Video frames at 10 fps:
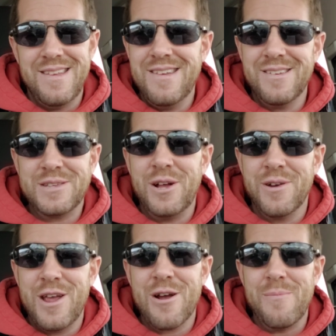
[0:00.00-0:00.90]
You usually
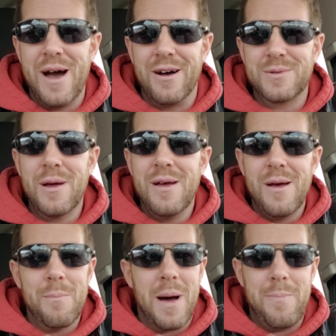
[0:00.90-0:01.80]
don't hear about
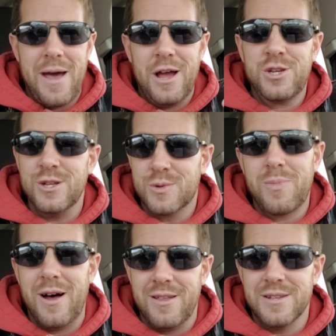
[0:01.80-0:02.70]
my passion is
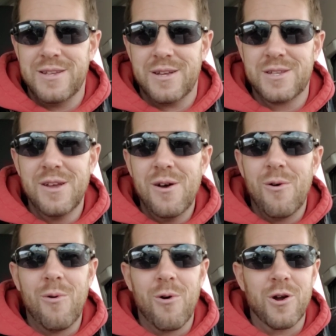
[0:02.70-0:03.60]
politics
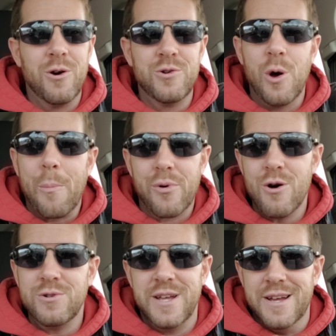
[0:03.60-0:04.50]
or going to a
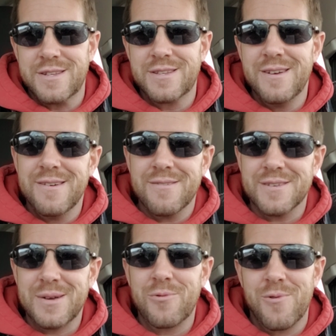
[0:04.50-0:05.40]
protest
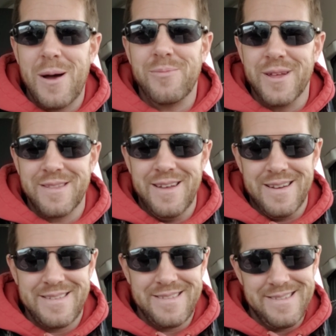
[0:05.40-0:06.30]
or some crap like
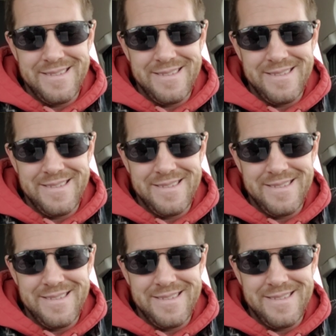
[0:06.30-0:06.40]
that.